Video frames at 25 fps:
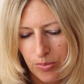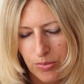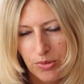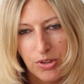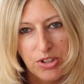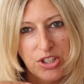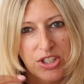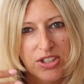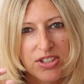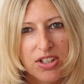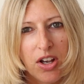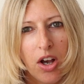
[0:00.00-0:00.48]

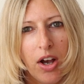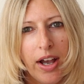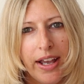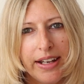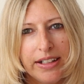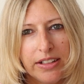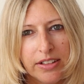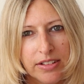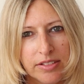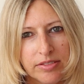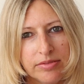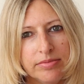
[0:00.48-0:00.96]
the
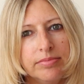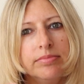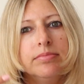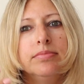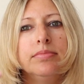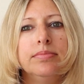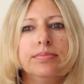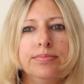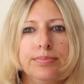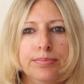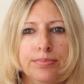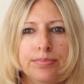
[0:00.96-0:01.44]
design and
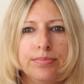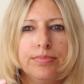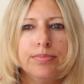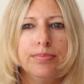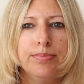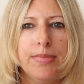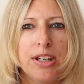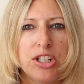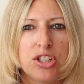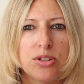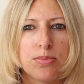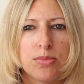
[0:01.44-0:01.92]

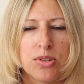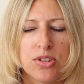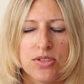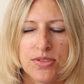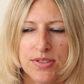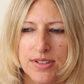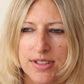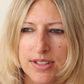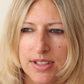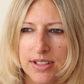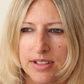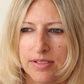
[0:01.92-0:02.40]

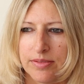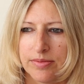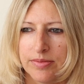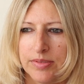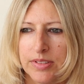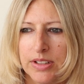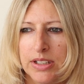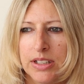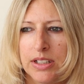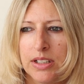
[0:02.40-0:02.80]
measurements and